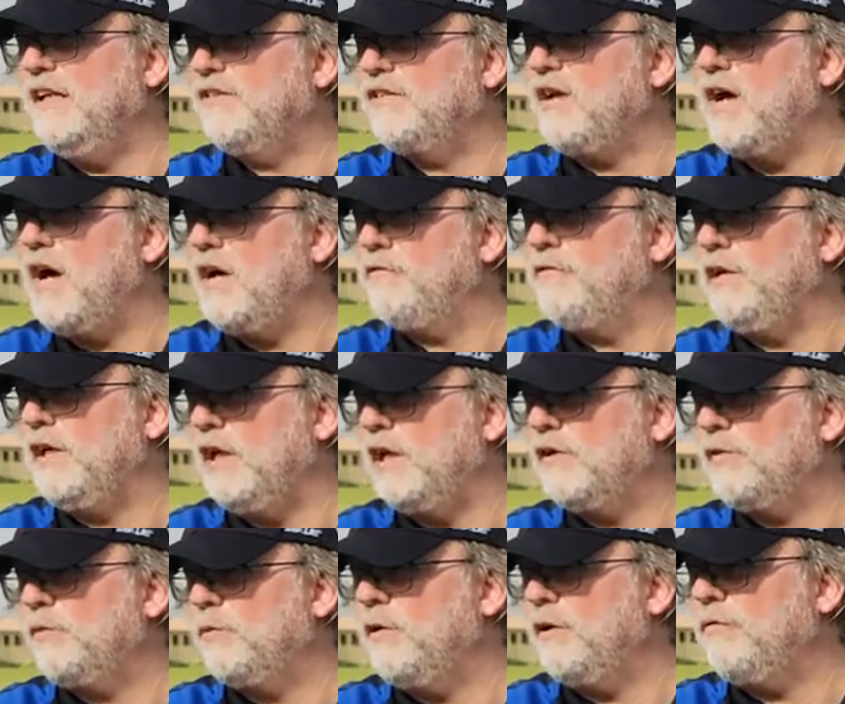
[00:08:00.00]
half a
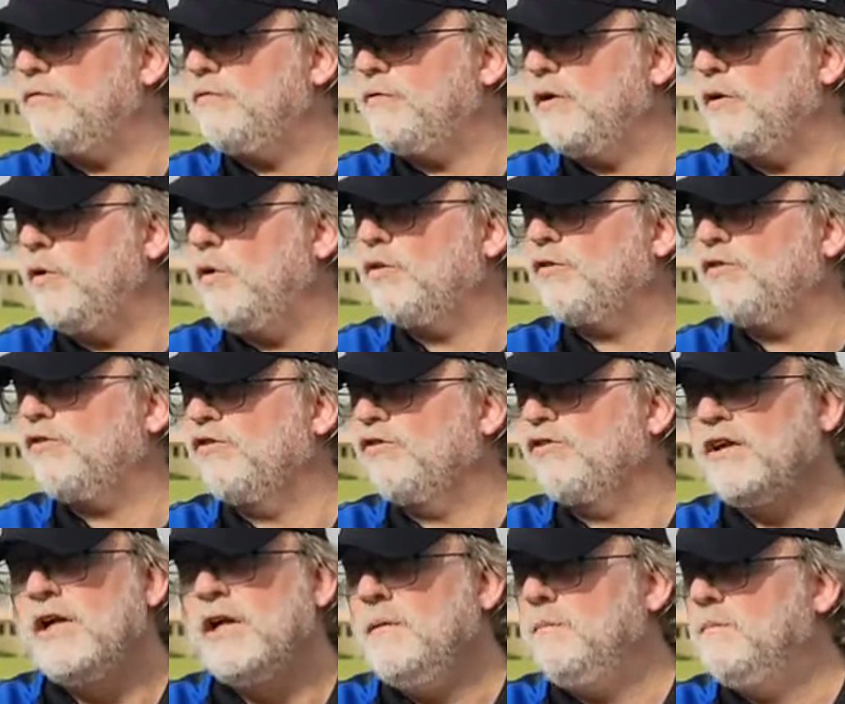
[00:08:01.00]
year with Horsens
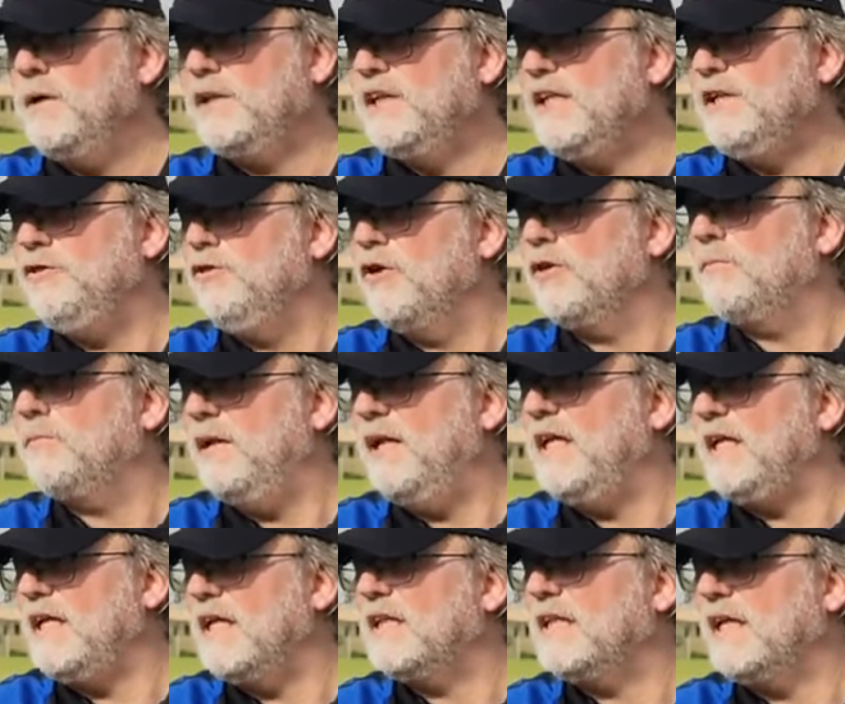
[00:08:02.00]
but did not
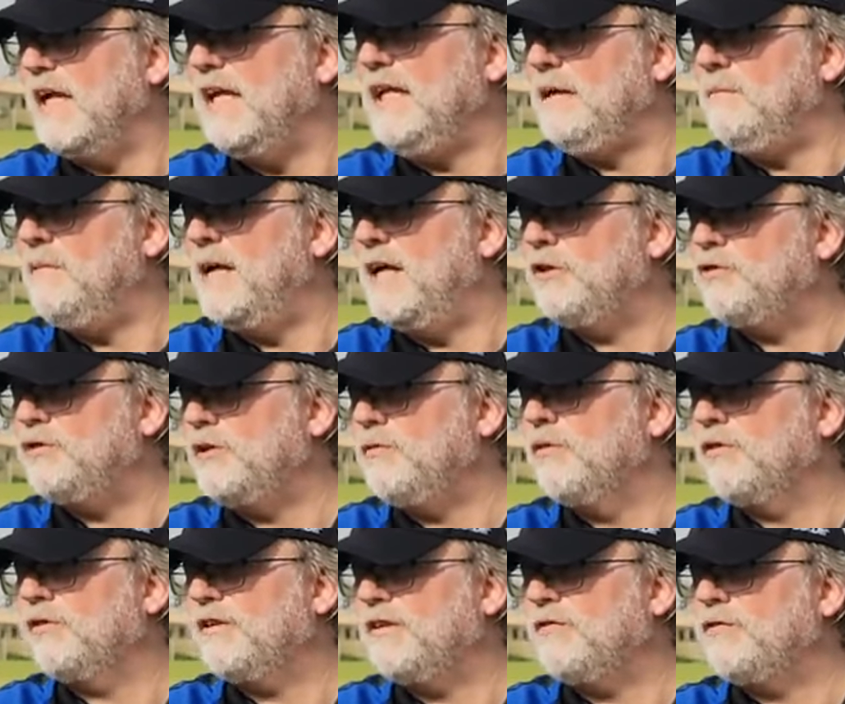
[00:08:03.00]
play yet any match. He
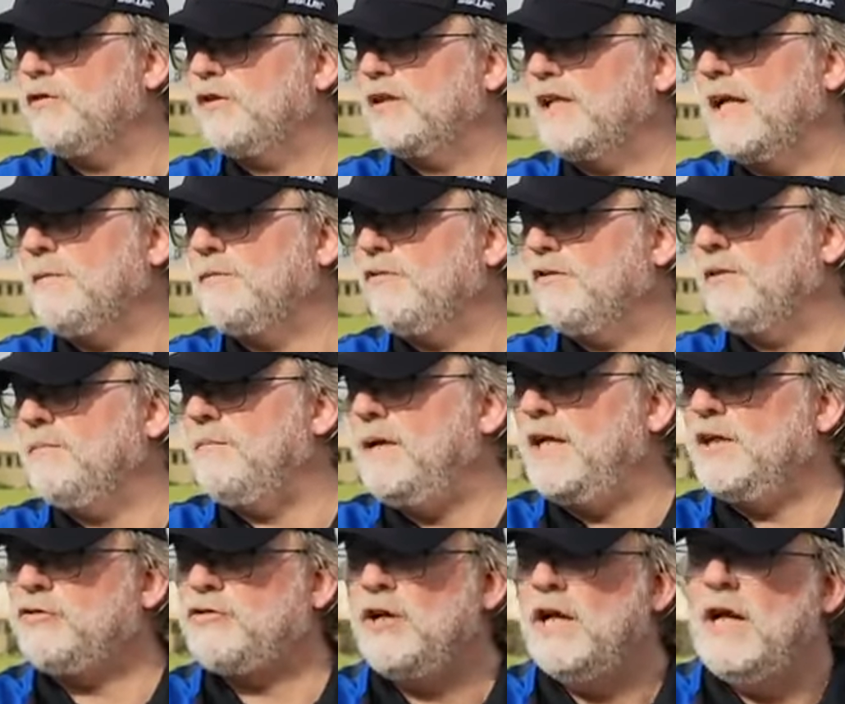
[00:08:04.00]
was several times on the
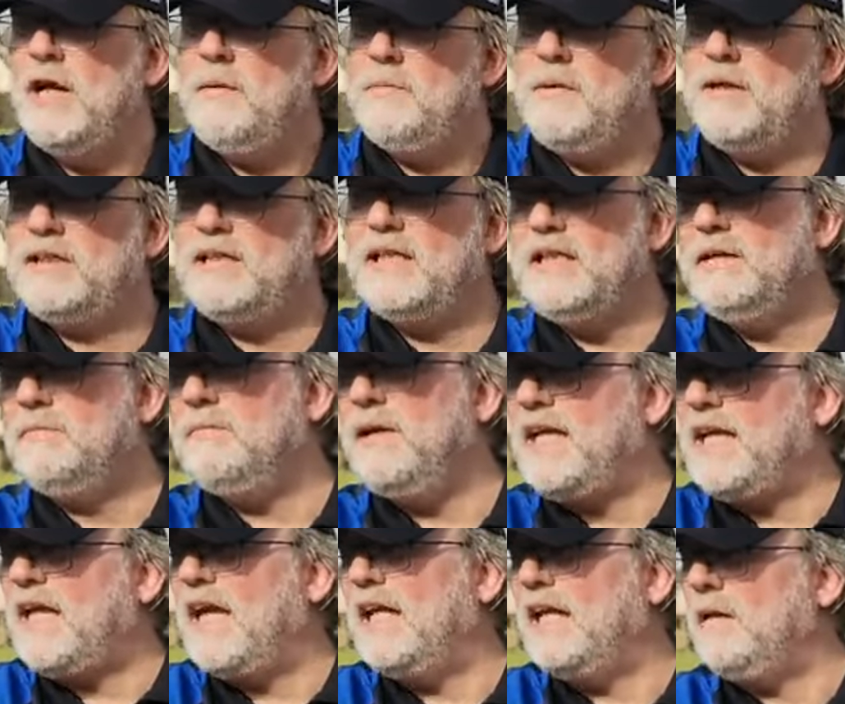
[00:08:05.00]
bench but didn't
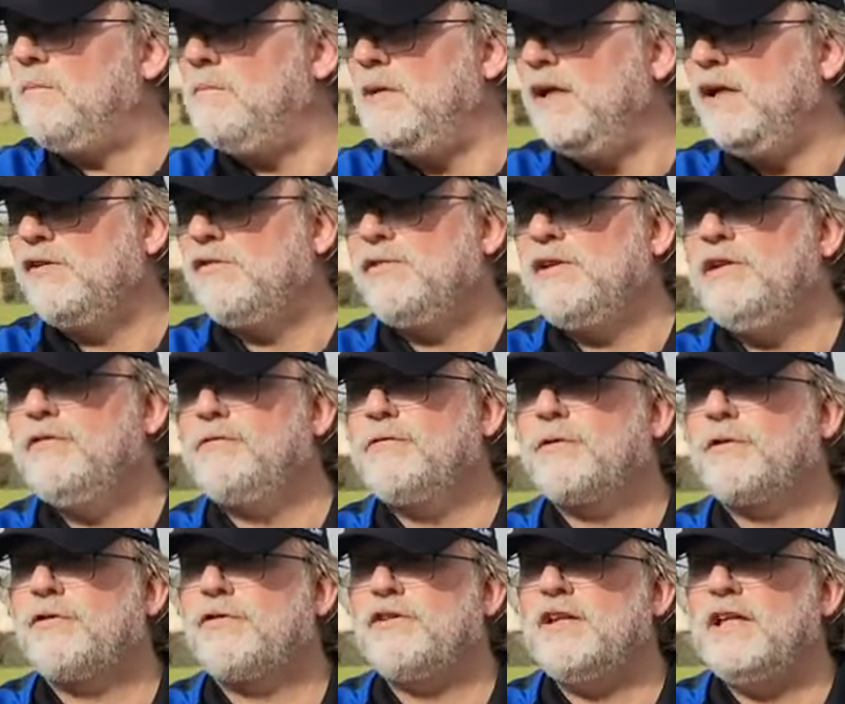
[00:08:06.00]
make any minutes in the
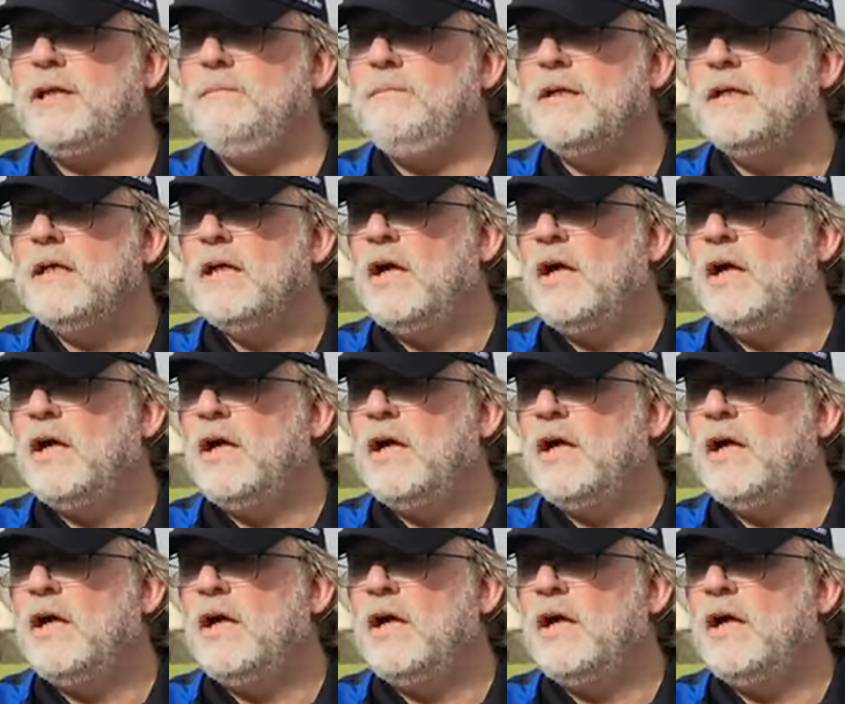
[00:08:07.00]
first team.